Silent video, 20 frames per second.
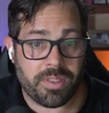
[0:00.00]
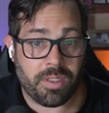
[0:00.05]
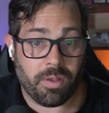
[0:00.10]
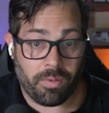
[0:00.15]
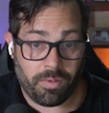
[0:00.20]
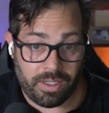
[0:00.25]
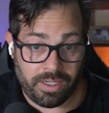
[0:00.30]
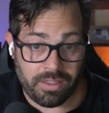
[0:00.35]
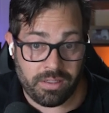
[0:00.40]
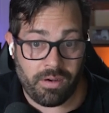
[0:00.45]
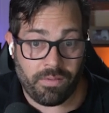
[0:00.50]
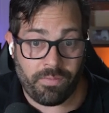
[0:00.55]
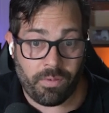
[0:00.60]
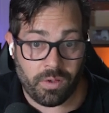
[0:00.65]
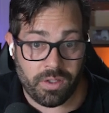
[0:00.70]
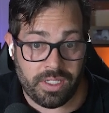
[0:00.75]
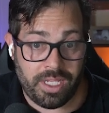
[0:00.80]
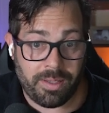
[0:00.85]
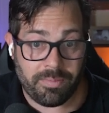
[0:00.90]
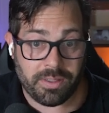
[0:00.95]
So there's our
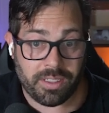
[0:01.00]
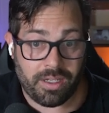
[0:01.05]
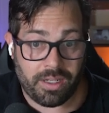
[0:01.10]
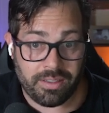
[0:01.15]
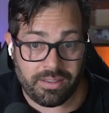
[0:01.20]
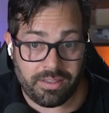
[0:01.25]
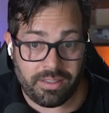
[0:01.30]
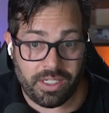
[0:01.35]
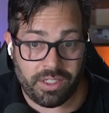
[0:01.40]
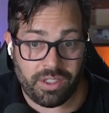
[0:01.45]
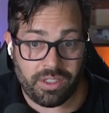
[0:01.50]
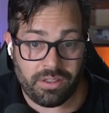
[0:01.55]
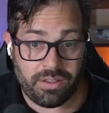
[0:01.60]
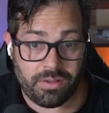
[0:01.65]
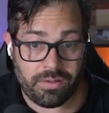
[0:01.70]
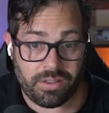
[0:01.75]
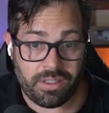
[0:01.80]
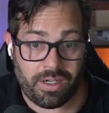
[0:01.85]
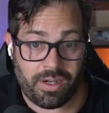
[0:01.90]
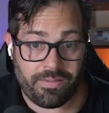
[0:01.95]
4 steps: consultation,
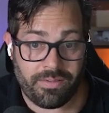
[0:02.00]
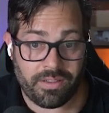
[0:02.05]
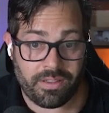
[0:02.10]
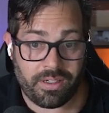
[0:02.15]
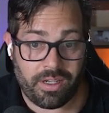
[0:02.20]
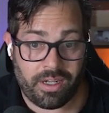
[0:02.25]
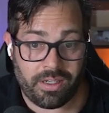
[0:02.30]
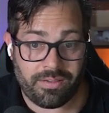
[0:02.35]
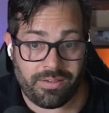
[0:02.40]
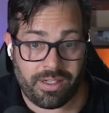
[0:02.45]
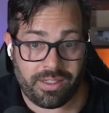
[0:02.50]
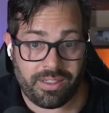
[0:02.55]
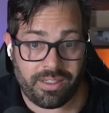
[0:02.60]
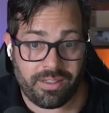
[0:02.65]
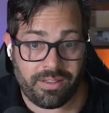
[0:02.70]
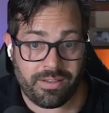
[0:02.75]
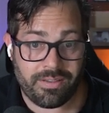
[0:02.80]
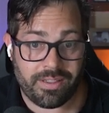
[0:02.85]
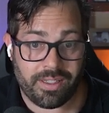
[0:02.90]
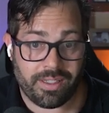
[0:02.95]
tours and offers, contracts, and
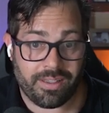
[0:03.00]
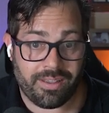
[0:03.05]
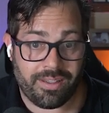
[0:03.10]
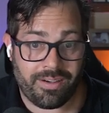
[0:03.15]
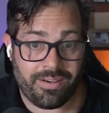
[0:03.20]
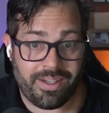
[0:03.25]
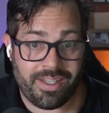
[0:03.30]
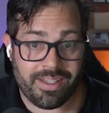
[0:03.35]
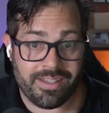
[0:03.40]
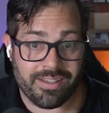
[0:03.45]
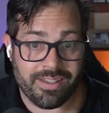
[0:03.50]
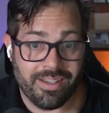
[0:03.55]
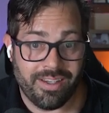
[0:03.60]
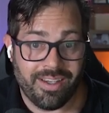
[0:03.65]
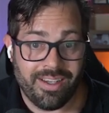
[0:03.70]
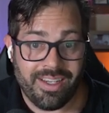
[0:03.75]
closing. There it is.